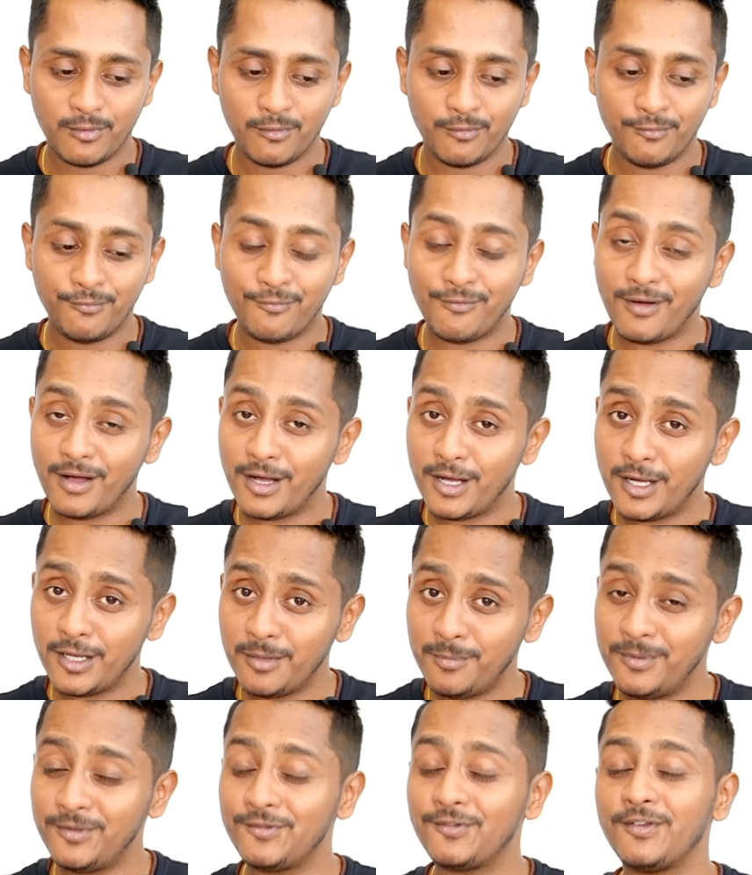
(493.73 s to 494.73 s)

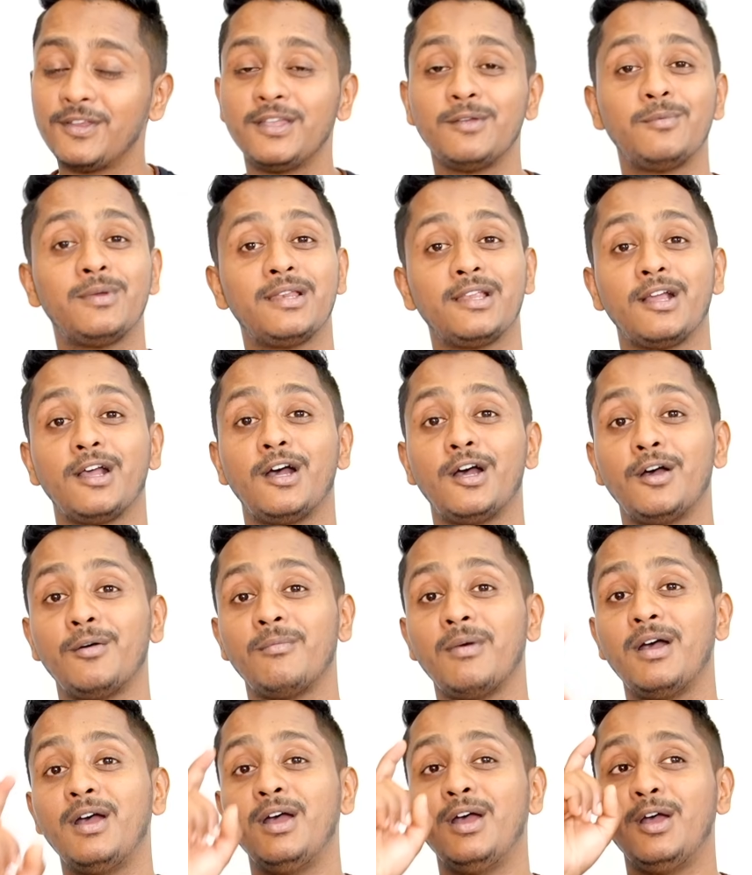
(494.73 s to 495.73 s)
Verb 3 will
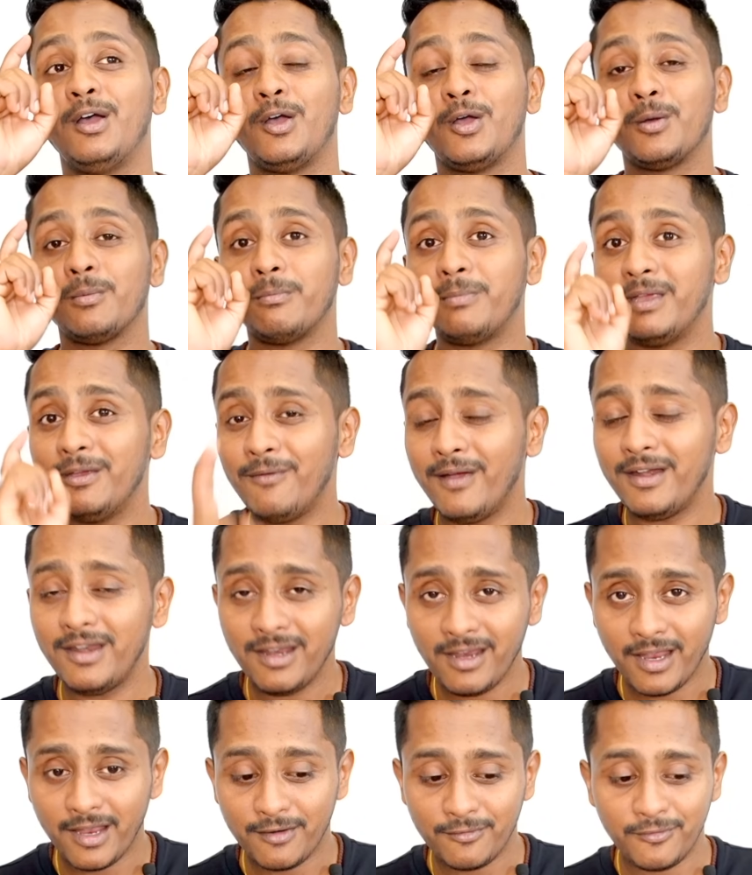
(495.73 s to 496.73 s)
come. Be
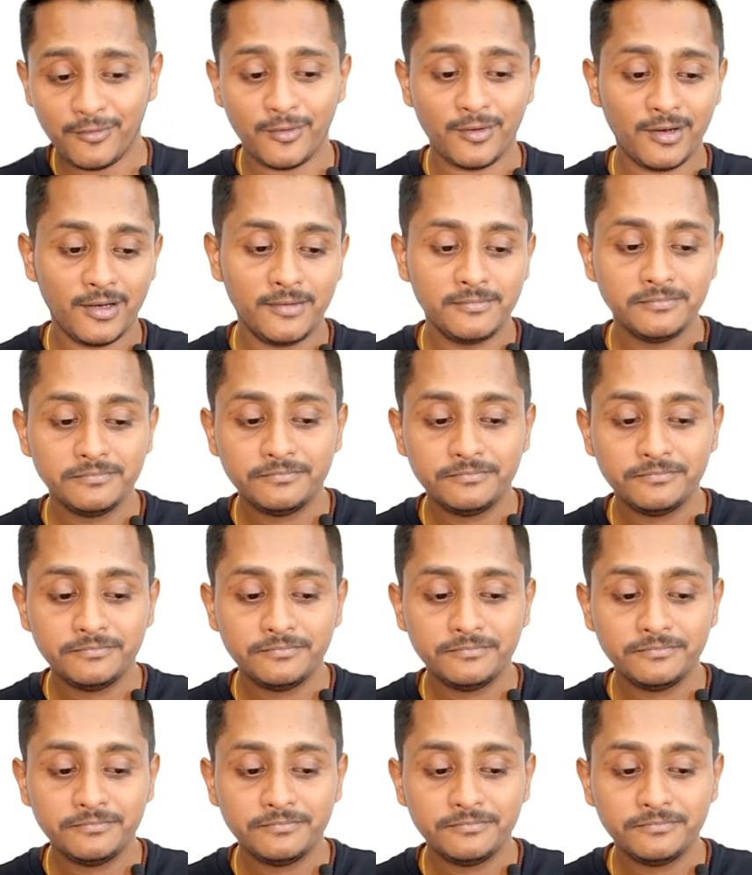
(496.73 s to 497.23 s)
very careful.